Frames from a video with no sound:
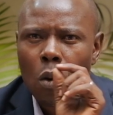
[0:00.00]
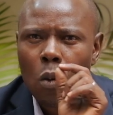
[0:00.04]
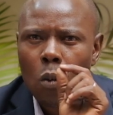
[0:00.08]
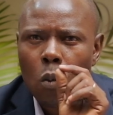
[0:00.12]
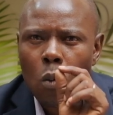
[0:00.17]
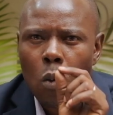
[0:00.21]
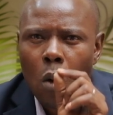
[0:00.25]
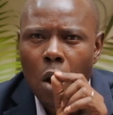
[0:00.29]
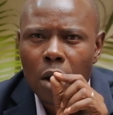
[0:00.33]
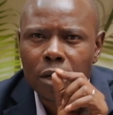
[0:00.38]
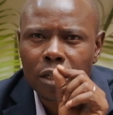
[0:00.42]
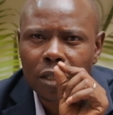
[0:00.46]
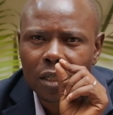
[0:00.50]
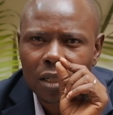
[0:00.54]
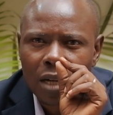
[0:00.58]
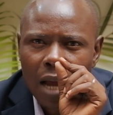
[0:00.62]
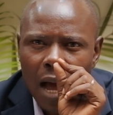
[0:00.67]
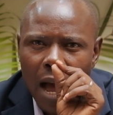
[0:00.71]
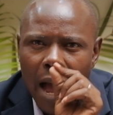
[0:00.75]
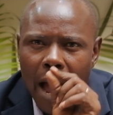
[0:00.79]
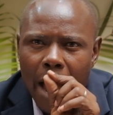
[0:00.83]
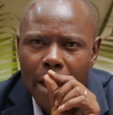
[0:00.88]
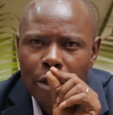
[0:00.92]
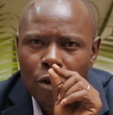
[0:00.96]
What
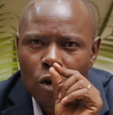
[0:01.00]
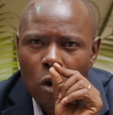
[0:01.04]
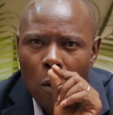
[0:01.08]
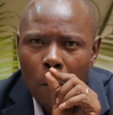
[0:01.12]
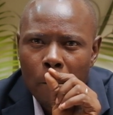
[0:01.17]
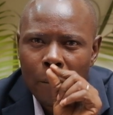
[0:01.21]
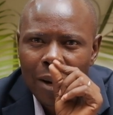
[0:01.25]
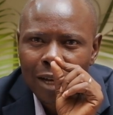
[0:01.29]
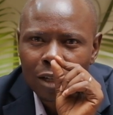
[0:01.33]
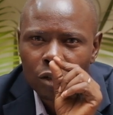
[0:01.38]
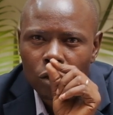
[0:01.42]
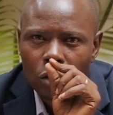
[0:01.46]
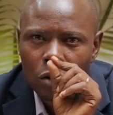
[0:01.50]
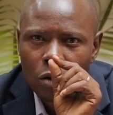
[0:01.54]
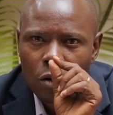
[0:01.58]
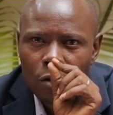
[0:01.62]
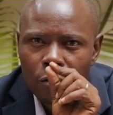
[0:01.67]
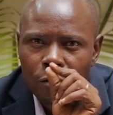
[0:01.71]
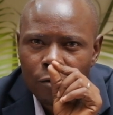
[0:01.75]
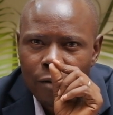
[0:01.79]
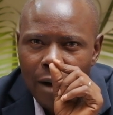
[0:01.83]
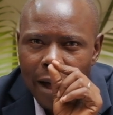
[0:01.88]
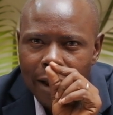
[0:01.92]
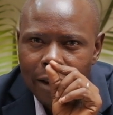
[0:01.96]
are your personal
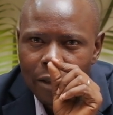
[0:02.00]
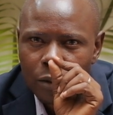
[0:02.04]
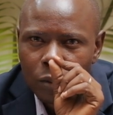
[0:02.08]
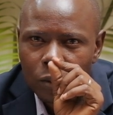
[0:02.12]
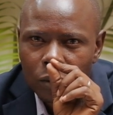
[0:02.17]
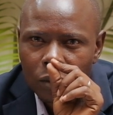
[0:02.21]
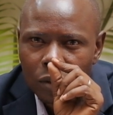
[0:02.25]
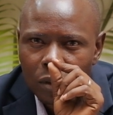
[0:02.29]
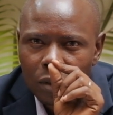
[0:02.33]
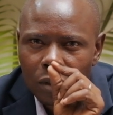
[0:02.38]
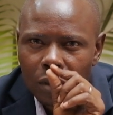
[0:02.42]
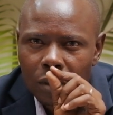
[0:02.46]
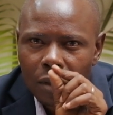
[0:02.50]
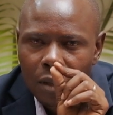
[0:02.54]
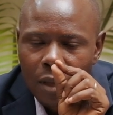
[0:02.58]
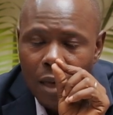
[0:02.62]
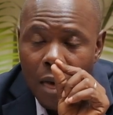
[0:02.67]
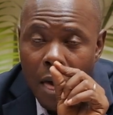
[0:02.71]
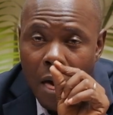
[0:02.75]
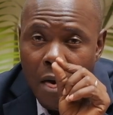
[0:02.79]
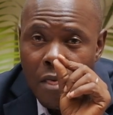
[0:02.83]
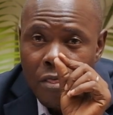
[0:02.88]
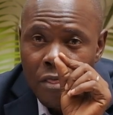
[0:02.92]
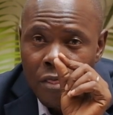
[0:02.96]
values?
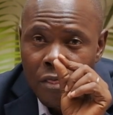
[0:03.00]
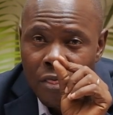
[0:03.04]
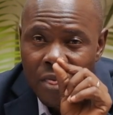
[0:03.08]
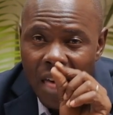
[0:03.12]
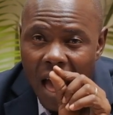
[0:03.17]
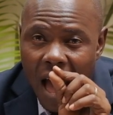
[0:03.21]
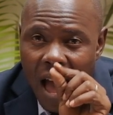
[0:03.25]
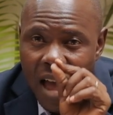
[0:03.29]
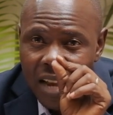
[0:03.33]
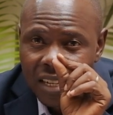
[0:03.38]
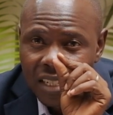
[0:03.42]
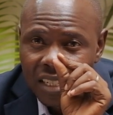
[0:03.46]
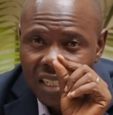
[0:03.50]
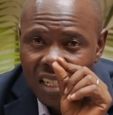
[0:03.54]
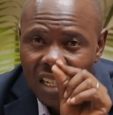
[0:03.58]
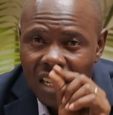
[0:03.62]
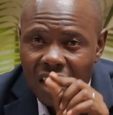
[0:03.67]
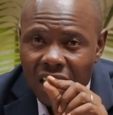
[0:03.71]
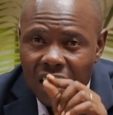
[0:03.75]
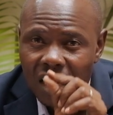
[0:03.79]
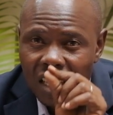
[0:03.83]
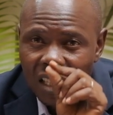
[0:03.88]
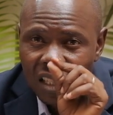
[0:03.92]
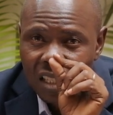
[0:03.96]
That
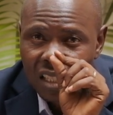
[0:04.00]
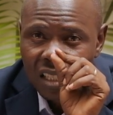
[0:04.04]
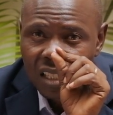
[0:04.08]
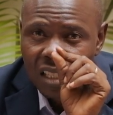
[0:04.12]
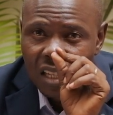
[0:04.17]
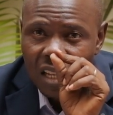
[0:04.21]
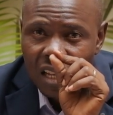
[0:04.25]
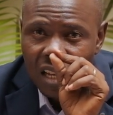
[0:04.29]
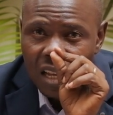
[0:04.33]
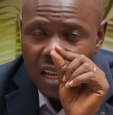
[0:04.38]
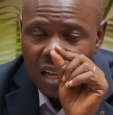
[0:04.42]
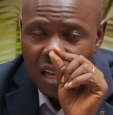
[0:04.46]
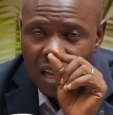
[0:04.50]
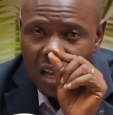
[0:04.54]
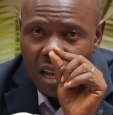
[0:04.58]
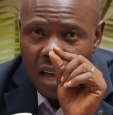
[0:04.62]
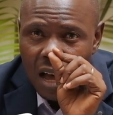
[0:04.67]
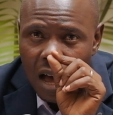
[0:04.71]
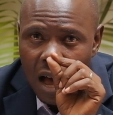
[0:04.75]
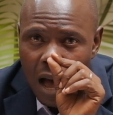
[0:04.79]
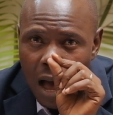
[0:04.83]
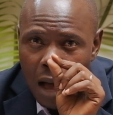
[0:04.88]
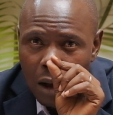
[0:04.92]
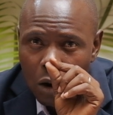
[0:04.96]
is
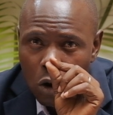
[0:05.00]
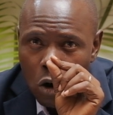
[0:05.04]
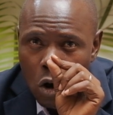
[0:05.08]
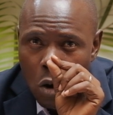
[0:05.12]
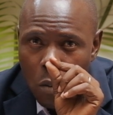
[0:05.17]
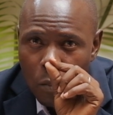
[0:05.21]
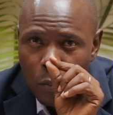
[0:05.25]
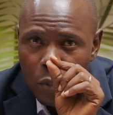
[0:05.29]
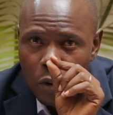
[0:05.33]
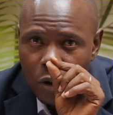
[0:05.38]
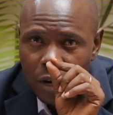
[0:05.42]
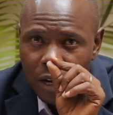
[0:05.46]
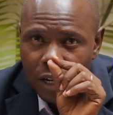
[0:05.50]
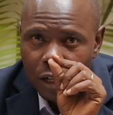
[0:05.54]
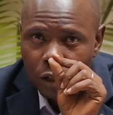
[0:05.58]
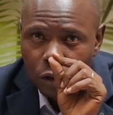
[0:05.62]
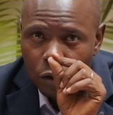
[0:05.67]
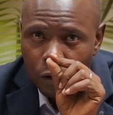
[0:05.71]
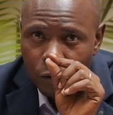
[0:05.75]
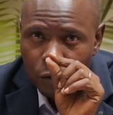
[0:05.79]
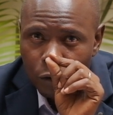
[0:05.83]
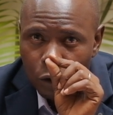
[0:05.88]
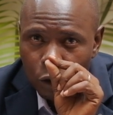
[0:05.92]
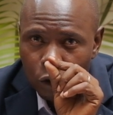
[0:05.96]
a component
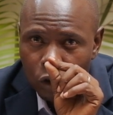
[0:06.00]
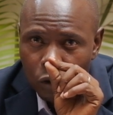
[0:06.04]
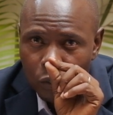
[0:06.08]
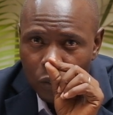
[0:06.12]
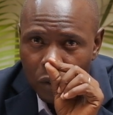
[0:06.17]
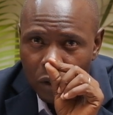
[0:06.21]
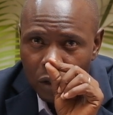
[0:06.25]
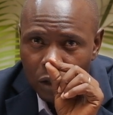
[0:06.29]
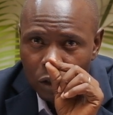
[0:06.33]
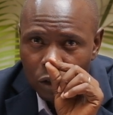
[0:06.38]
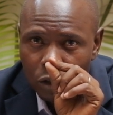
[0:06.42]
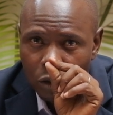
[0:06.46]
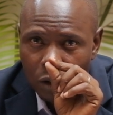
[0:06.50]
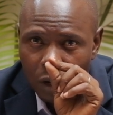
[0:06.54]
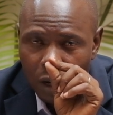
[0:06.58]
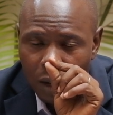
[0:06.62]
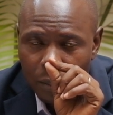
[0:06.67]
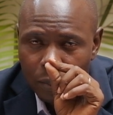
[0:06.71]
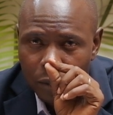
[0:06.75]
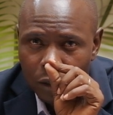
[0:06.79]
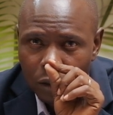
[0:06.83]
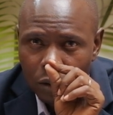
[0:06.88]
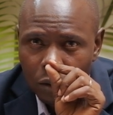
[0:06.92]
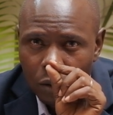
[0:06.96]
of your spiritual
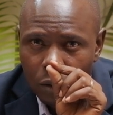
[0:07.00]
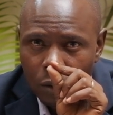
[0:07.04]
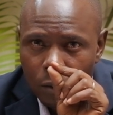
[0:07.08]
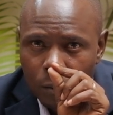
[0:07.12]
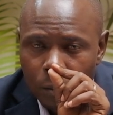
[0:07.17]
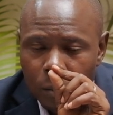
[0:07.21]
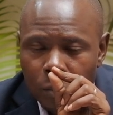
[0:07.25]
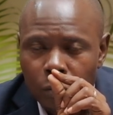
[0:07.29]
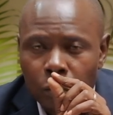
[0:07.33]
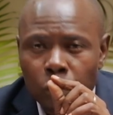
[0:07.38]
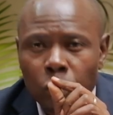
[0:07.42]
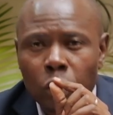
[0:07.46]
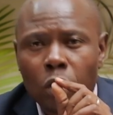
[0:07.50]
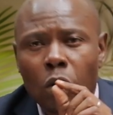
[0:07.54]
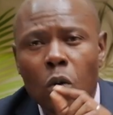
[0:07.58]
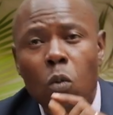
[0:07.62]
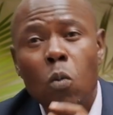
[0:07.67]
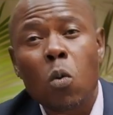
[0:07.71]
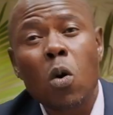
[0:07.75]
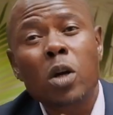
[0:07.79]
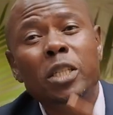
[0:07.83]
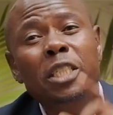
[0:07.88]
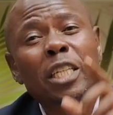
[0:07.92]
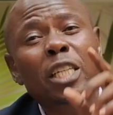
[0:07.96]
capital.
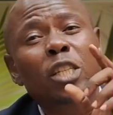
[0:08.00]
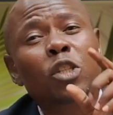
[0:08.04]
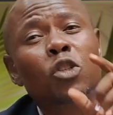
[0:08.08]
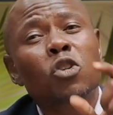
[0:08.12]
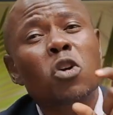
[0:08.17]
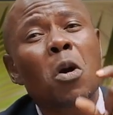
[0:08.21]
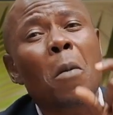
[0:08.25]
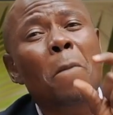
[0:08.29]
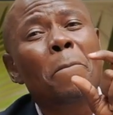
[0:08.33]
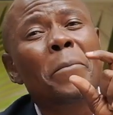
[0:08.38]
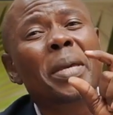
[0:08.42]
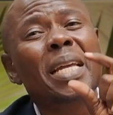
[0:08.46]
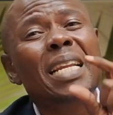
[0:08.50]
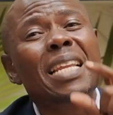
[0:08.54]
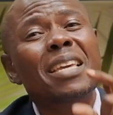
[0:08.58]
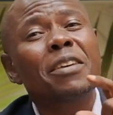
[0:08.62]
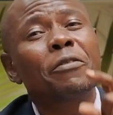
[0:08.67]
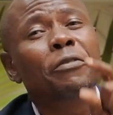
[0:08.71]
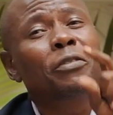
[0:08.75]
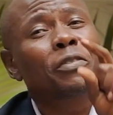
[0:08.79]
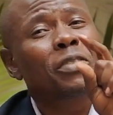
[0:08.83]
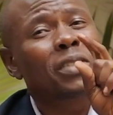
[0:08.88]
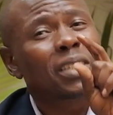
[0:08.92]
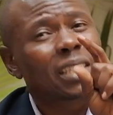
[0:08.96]
What is your
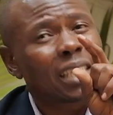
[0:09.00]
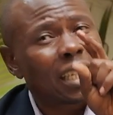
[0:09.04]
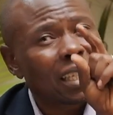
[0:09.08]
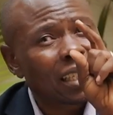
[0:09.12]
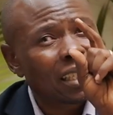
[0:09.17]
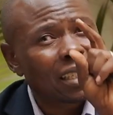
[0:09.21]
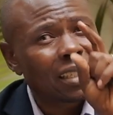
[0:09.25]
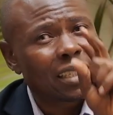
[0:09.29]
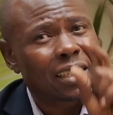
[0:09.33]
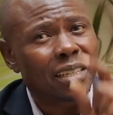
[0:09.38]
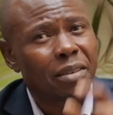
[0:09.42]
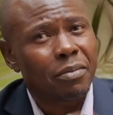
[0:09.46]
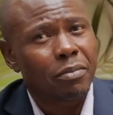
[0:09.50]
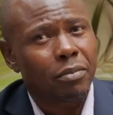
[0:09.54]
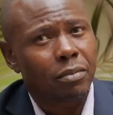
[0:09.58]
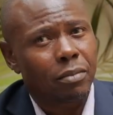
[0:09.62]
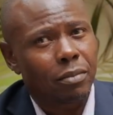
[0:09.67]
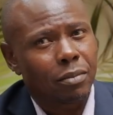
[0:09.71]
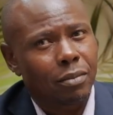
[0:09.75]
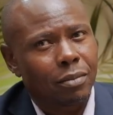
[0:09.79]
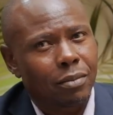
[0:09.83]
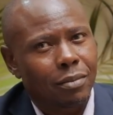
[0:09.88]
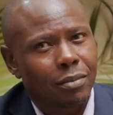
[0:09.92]
belief system?